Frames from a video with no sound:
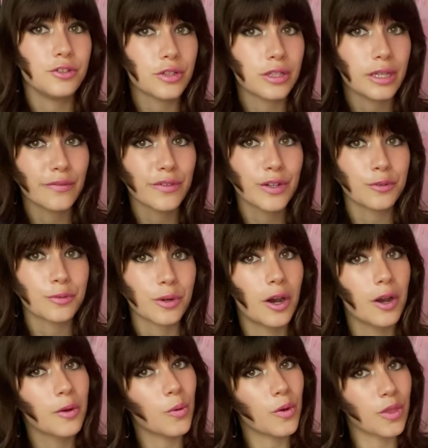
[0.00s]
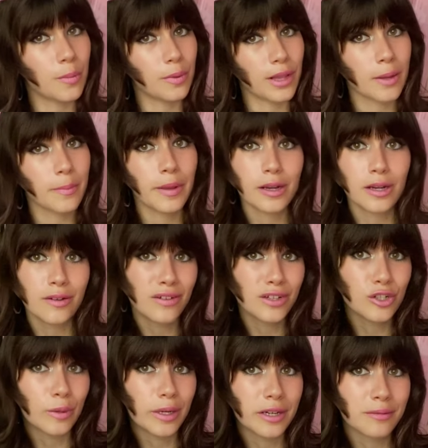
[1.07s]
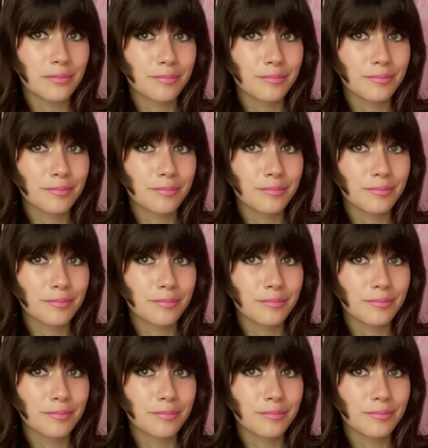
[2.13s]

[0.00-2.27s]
you can never go wrong with a black pair of underwear.